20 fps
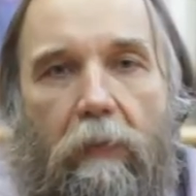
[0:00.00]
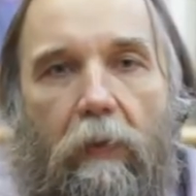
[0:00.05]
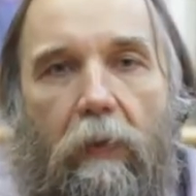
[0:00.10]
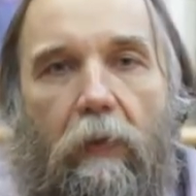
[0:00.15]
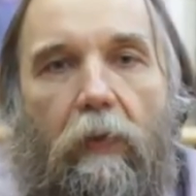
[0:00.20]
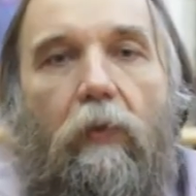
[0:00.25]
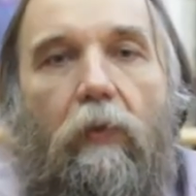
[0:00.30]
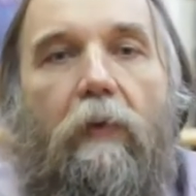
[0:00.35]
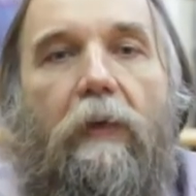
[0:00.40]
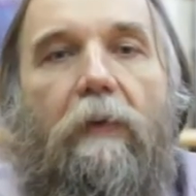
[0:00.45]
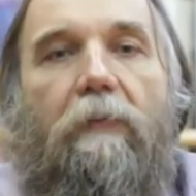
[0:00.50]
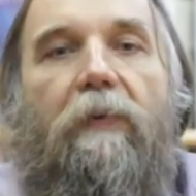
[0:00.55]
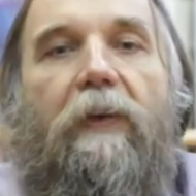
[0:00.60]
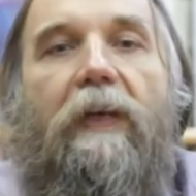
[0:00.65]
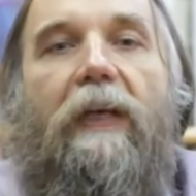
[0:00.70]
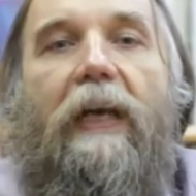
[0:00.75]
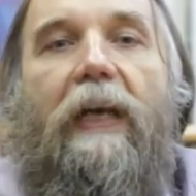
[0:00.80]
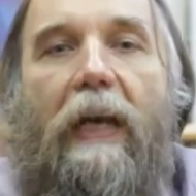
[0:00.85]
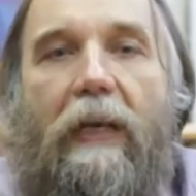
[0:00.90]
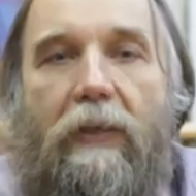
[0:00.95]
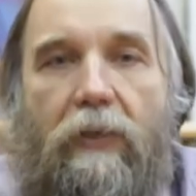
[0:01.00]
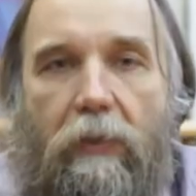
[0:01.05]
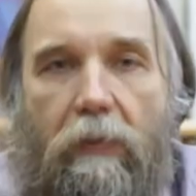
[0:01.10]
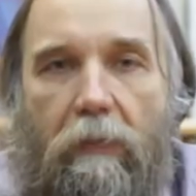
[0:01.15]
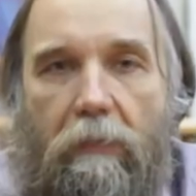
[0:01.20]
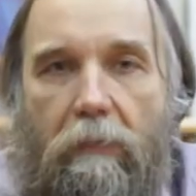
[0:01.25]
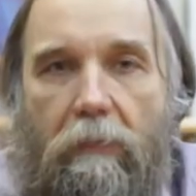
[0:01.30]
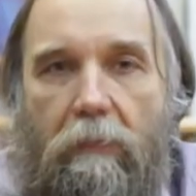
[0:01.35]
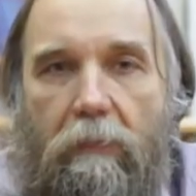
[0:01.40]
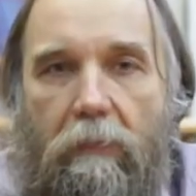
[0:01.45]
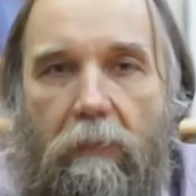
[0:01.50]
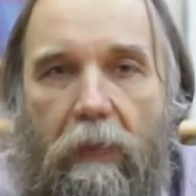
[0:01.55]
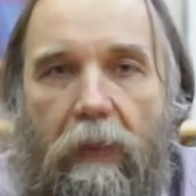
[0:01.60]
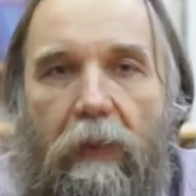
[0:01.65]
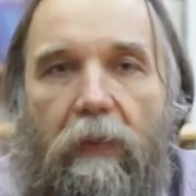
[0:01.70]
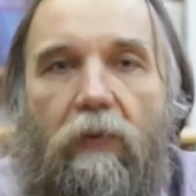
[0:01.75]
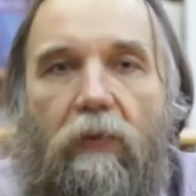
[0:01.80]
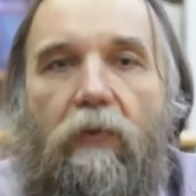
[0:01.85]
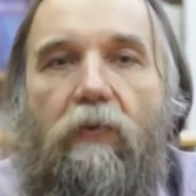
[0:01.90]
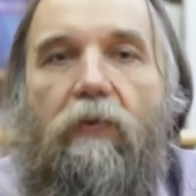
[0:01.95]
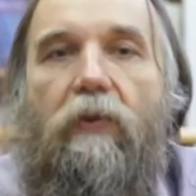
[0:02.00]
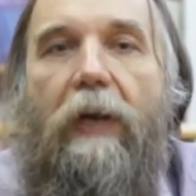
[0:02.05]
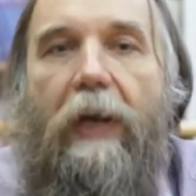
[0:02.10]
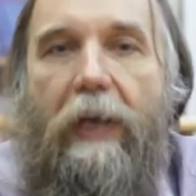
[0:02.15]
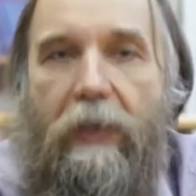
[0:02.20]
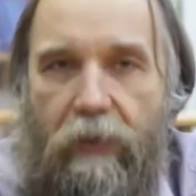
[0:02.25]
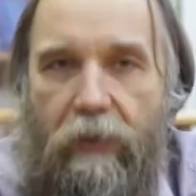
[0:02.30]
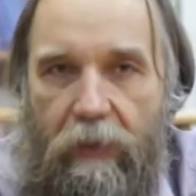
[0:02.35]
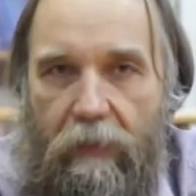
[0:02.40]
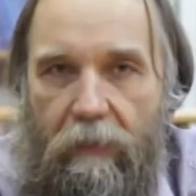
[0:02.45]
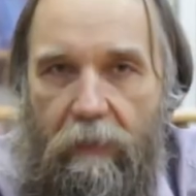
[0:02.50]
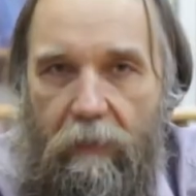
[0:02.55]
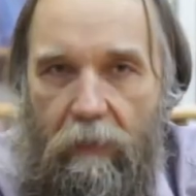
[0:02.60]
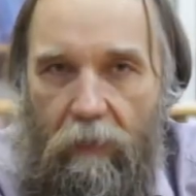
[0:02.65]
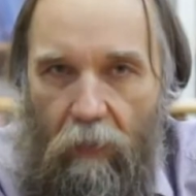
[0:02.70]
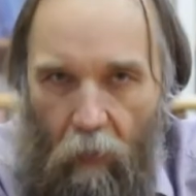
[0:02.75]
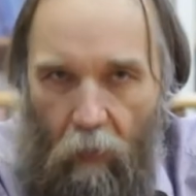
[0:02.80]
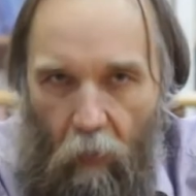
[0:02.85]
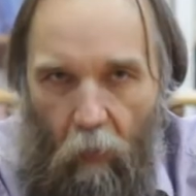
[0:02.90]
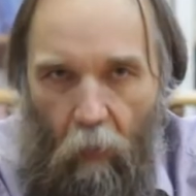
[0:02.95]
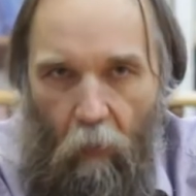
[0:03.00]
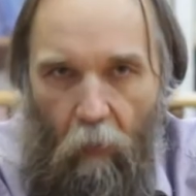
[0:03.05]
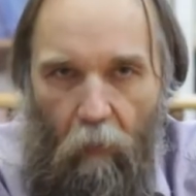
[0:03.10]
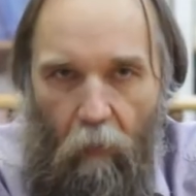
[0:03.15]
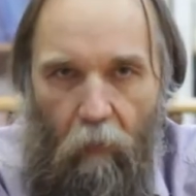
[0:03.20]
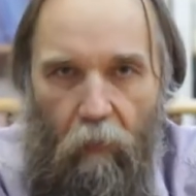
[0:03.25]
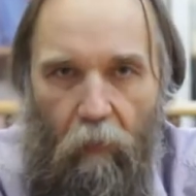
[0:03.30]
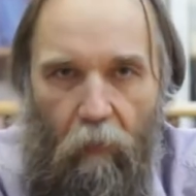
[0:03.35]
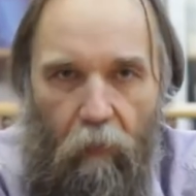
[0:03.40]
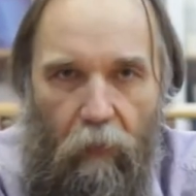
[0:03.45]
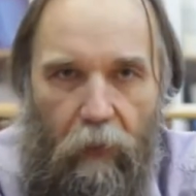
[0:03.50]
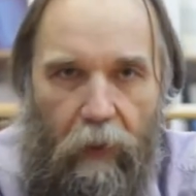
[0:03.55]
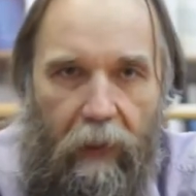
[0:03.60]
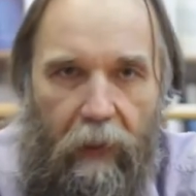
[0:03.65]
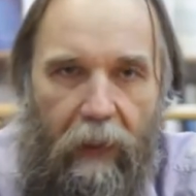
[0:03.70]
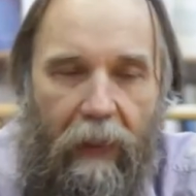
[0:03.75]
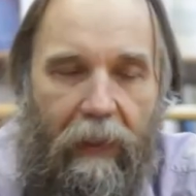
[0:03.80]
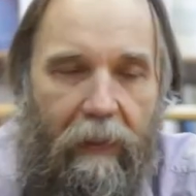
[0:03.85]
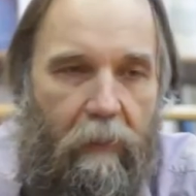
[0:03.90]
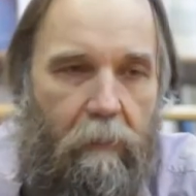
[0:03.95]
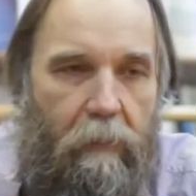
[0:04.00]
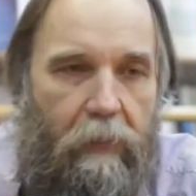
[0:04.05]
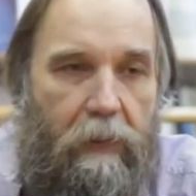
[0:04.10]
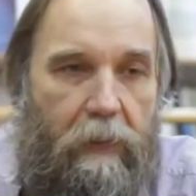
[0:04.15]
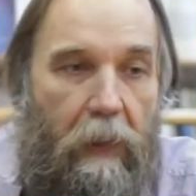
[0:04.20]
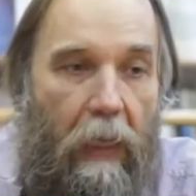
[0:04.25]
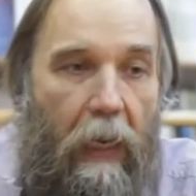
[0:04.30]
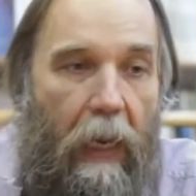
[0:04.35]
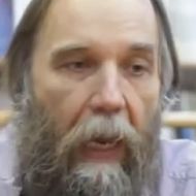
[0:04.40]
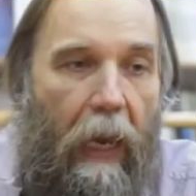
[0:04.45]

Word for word: unification, integration of the elements,